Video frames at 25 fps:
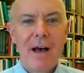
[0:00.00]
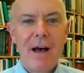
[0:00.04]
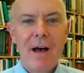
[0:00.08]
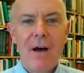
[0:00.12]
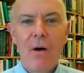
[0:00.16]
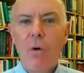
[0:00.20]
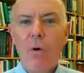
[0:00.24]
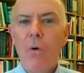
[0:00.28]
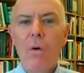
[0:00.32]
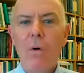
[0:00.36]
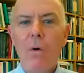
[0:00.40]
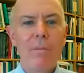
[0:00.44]

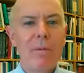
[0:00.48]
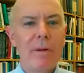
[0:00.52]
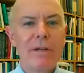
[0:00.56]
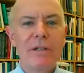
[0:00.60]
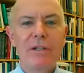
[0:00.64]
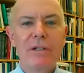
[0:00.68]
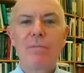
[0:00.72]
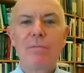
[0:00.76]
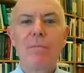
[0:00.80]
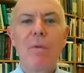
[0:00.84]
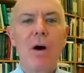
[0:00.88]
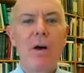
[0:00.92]
uh, horribly
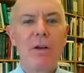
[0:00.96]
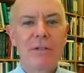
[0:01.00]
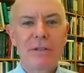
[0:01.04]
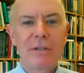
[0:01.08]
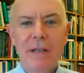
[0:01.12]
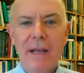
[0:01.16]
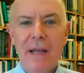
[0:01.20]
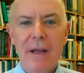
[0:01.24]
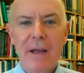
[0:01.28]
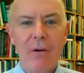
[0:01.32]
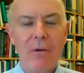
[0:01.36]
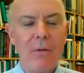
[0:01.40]
small
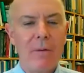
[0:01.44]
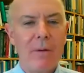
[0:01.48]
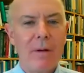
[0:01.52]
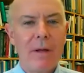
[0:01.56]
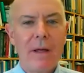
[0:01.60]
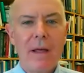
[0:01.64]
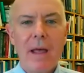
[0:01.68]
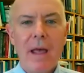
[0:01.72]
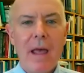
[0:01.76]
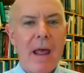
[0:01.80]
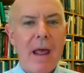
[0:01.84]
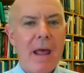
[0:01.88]
scale,
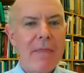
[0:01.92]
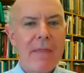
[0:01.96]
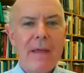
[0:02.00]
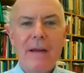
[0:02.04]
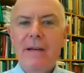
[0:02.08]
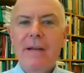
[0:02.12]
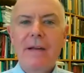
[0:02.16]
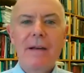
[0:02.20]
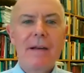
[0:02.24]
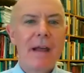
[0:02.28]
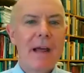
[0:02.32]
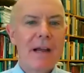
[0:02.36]
and
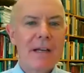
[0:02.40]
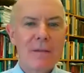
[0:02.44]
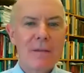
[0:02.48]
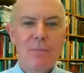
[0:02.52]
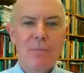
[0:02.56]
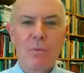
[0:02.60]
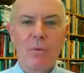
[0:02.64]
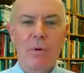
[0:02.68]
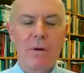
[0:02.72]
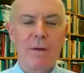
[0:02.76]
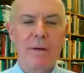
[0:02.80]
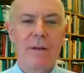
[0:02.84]
they didn't
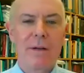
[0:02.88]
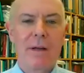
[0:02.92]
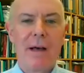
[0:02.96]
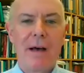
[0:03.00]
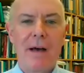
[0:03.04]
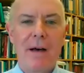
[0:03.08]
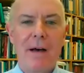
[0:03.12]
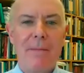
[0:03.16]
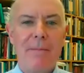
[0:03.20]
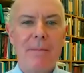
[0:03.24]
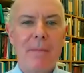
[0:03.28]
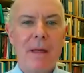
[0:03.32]
export,
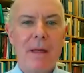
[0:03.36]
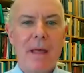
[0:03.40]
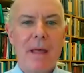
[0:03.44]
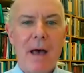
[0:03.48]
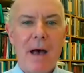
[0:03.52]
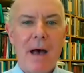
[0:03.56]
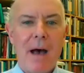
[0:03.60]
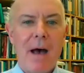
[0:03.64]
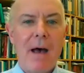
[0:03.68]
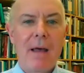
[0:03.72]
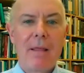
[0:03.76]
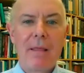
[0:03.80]
um,
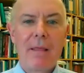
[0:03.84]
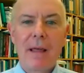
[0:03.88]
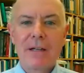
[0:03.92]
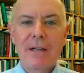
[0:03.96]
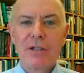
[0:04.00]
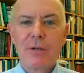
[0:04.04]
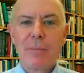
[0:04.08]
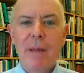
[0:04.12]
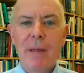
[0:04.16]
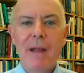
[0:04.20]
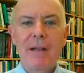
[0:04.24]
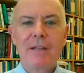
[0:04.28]
uh,
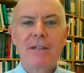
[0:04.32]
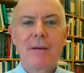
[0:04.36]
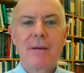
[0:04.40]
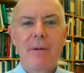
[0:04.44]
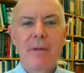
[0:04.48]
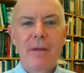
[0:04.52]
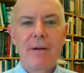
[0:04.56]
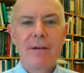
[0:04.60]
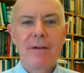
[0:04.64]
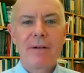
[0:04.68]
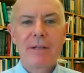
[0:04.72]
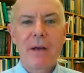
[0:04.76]
unlike Japan, some
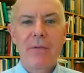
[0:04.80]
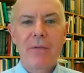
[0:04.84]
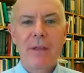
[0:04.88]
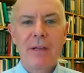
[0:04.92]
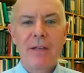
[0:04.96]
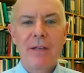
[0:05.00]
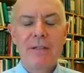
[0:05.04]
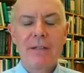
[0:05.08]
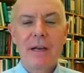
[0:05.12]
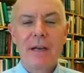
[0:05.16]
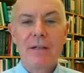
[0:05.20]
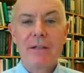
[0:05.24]
other
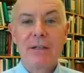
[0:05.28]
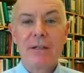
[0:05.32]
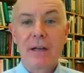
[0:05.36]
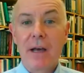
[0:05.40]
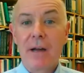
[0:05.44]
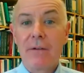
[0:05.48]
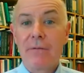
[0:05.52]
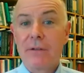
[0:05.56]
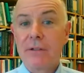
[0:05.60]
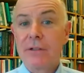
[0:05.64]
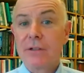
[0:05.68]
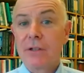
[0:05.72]
Southeast Asian
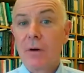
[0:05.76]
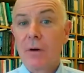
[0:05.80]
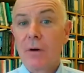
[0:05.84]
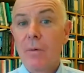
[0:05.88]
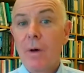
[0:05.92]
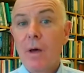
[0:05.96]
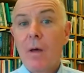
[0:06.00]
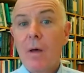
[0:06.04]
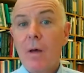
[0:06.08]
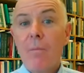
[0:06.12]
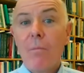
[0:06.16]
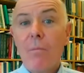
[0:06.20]
countries.
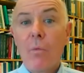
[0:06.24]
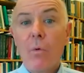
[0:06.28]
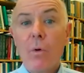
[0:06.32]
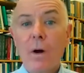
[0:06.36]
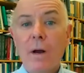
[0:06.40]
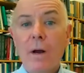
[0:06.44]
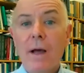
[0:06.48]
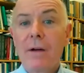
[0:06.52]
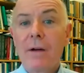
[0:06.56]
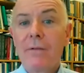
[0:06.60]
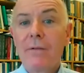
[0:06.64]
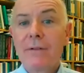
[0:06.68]
So
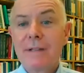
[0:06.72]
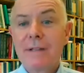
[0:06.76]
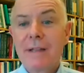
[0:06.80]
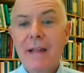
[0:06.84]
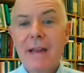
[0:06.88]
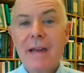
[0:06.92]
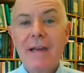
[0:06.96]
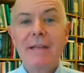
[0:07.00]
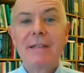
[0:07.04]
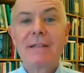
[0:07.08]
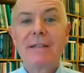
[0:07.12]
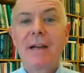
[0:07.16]
more countries in
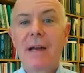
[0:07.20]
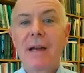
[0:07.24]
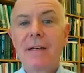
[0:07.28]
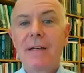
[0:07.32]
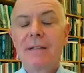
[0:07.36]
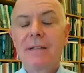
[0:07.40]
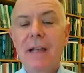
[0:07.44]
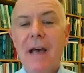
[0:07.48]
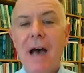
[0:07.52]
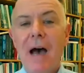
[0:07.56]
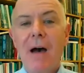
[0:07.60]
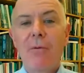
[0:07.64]
the 80s,
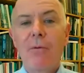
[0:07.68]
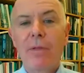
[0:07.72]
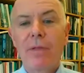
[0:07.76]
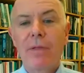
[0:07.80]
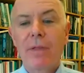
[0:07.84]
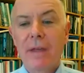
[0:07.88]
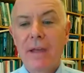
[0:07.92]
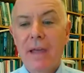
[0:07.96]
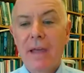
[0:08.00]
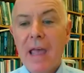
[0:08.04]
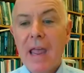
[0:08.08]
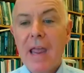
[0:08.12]
90s got
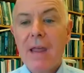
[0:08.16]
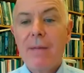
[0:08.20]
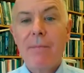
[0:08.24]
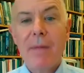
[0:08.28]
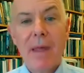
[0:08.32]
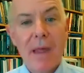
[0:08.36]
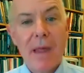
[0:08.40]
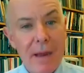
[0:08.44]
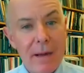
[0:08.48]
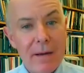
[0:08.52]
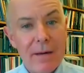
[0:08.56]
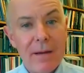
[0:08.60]
with the
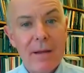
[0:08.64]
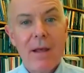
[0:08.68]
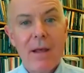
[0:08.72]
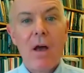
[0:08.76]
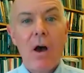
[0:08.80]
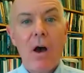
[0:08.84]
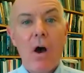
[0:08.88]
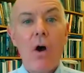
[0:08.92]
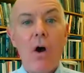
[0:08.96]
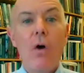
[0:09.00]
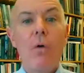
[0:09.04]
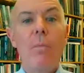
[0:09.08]
game and
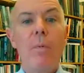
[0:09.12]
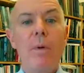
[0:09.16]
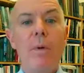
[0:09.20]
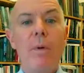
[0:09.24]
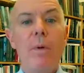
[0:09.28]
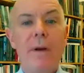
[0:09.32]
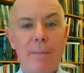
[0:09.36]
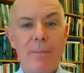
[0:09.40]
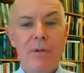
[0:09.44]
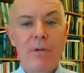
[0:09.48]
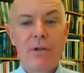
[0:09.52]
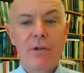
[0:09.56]

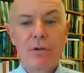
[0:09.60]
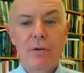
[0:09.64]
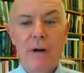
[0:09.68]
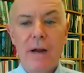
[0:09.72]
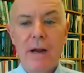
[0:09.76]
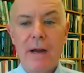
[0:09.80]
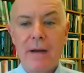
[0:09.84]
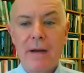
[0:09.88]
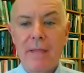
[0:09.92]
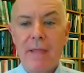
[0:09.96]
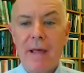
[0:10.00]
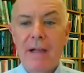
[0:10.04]
opened up to
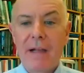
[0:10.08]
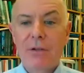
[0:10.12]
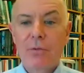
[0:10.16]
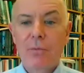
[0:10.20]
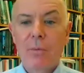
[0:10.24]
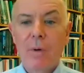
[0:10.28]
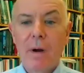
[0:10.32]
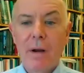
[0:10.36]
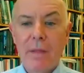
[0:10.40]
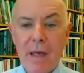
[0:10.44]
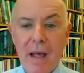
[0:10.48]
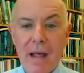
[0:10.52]
trade. And
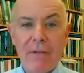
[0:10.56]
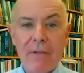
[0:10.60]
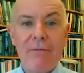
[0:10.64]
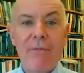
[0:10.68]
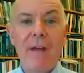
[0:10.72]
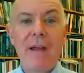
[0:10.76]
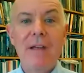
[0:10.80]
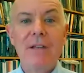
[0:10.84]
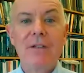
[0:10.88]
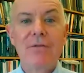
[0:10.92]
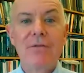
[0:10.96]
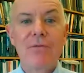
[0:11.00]
that's where that
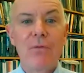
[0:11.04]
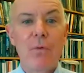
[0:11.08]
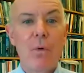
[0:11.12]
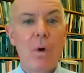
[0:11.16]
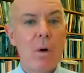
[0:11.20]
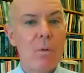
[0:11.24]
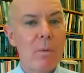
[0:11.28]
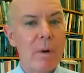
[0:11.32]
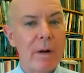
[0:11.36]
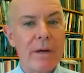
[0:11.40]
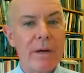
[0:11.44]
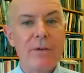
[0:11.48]
phase
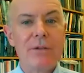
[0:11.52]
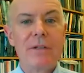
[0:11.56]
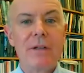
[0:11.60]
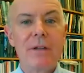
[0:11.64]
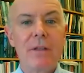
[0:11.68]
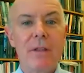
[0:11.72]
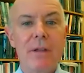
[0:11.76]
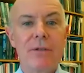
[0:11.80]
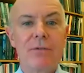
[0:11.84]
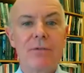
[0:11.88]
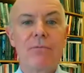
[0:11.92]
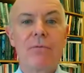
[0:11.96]
four, where you
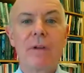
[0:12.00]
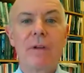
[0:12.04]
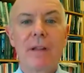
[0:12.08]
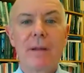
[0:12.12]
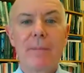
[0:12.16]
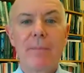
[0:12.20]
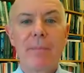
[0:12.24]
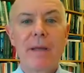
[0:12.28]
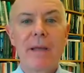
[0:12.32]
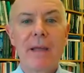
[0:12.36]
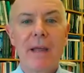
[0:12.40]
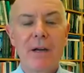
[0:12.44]
see this
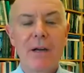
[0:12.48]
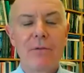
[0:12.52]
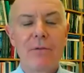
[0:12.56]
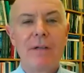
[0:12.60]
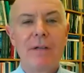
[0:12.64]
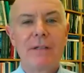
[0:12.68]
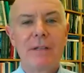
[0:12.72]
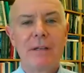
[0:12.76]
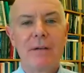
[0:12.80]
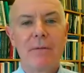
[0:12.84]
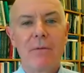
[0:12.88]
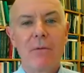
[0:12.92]
really big
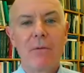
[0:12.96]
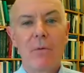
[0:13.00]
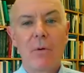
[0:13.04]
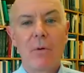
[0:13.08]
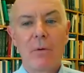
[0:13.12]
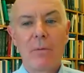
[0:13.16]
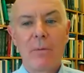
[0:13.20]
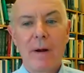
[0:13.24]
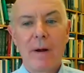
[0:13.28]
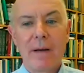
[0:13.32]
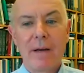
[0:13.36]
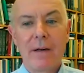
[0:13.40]
increase in
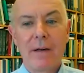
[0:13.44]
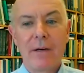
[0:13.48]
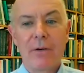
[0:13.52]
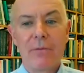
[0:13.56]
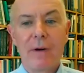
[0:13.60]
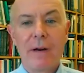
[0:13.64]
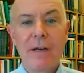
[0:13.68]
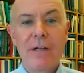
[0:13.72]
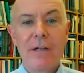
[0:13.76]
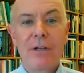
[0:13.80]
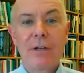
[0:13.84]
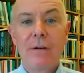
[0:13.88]
worldwide
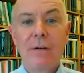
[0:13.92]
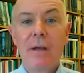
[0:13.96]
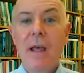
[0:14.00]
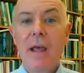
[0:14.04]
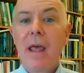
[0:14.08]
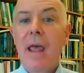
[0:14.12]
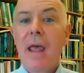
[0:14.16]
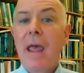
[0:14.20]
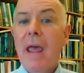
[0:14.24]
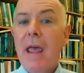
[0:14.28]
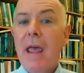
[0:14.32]
integration,